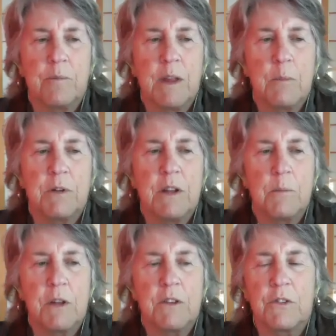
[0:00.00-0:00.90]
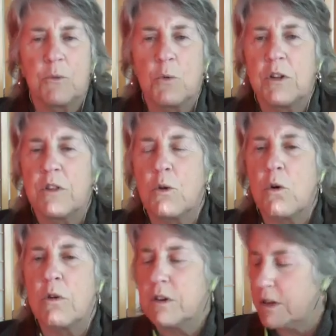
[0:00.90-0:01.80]
epidemics, or one of the
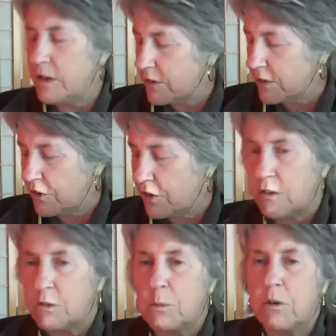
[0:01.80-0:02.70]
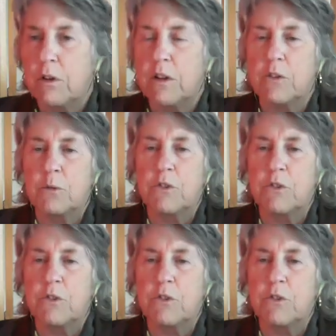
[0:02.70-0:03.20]
quarantines that she experienced when